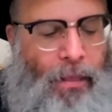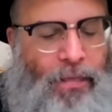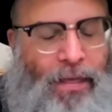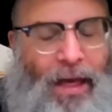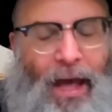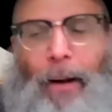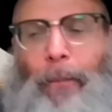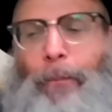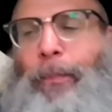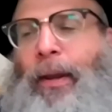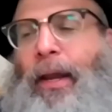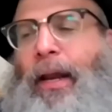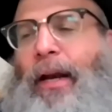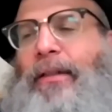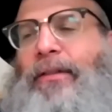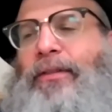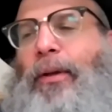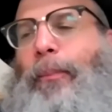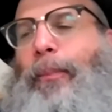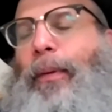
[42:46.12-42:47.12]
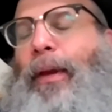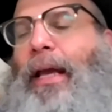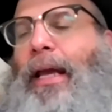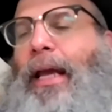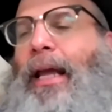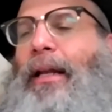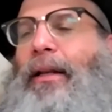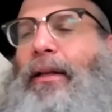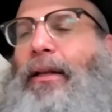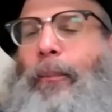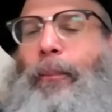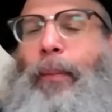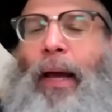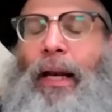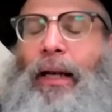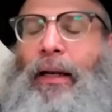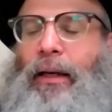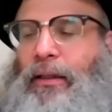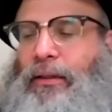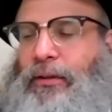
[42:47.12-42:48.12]
that appear to be
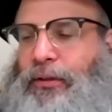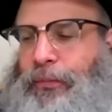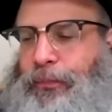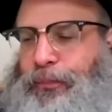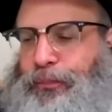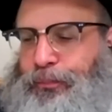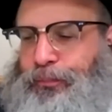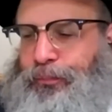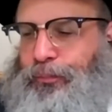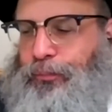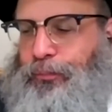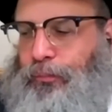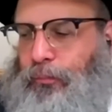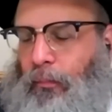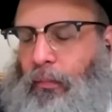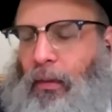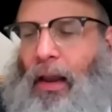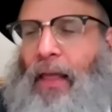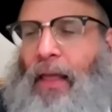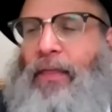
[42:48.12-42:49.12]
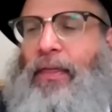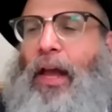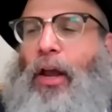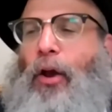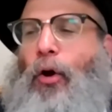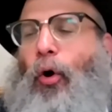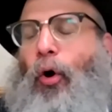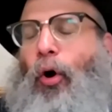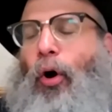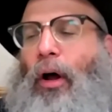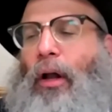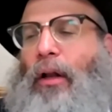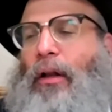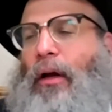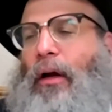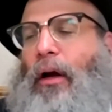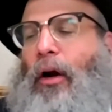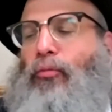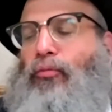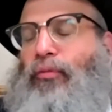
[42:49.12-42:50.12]
independent, they
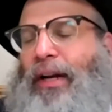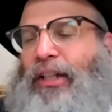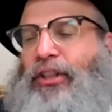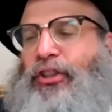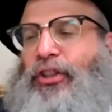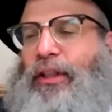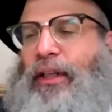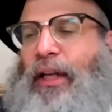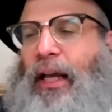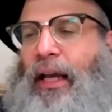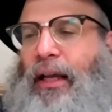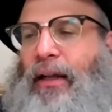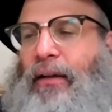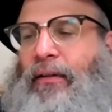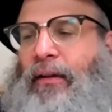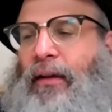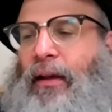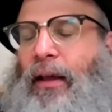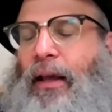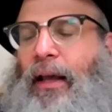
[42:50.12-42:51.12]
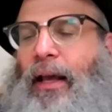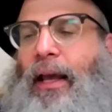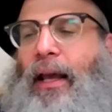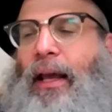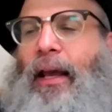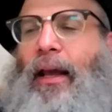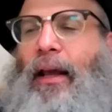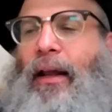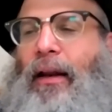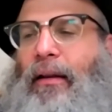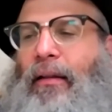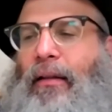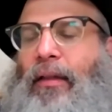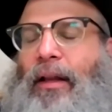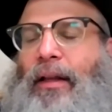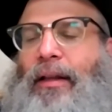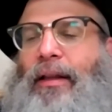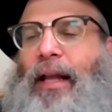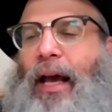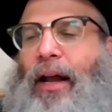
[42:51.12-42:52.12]
all originate in
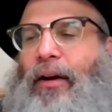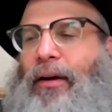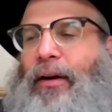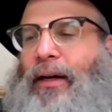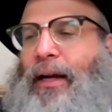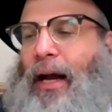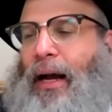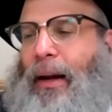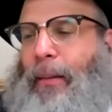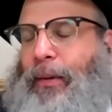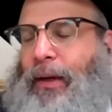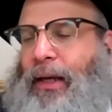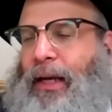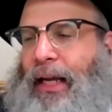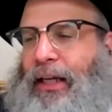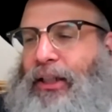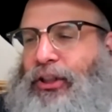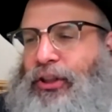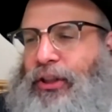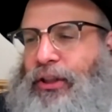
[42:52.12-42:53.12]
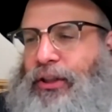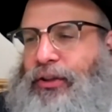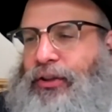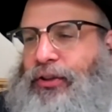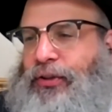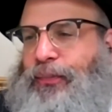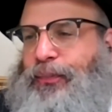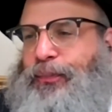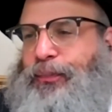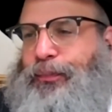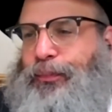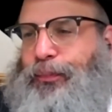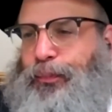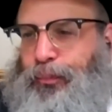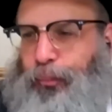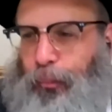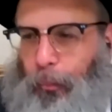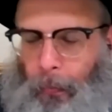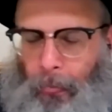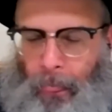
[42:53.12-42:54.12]
the letter combinations
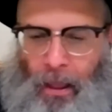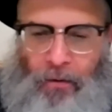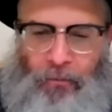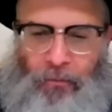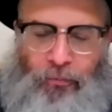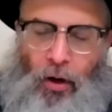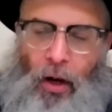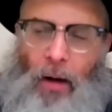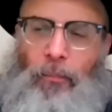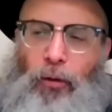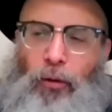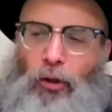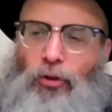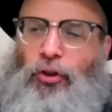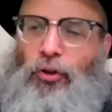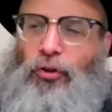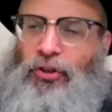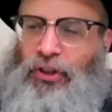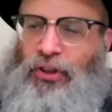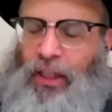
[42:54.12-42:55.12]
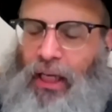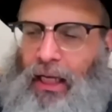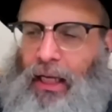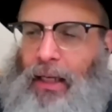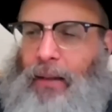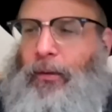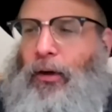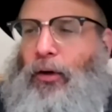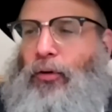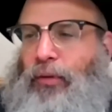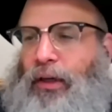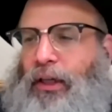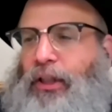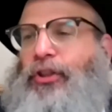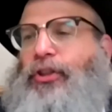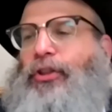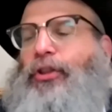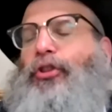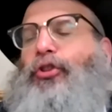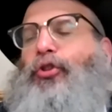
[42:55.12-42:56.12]
from those same
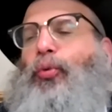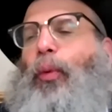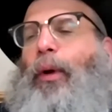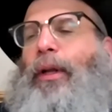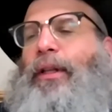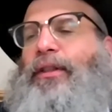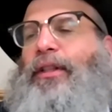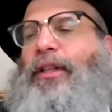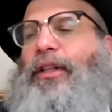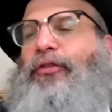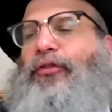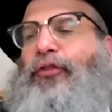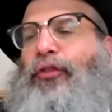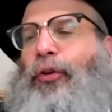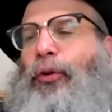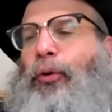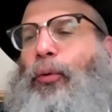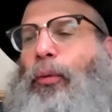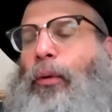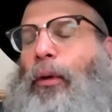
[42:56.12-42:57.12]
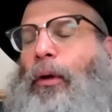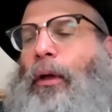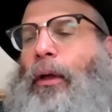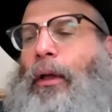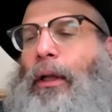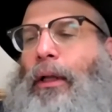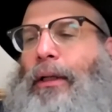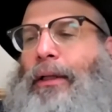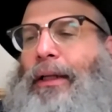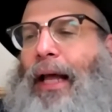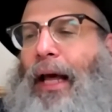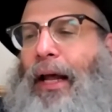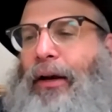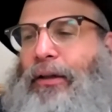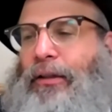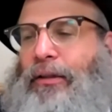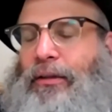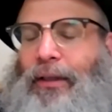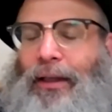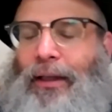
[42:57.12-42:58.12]
original 22
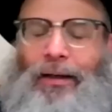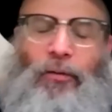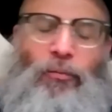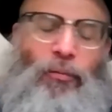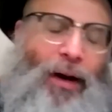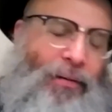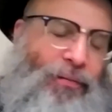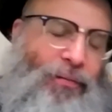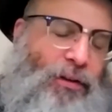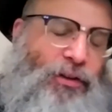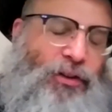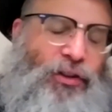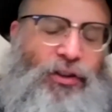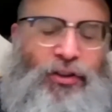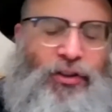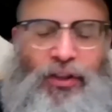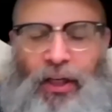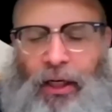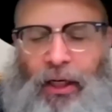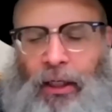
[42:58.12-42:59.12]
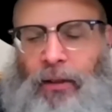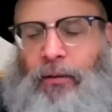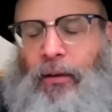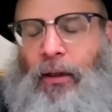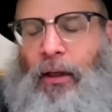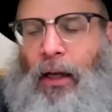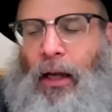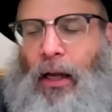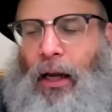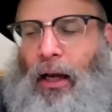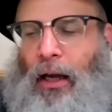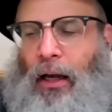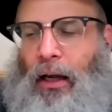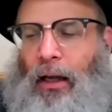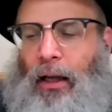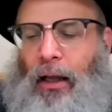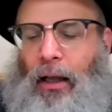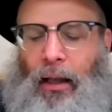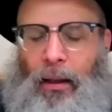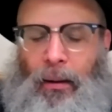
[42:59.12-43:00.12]
letters. And it references here
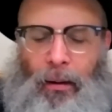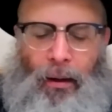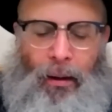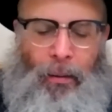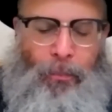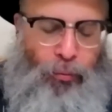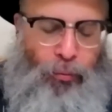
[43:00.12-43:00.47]
uh, a, a,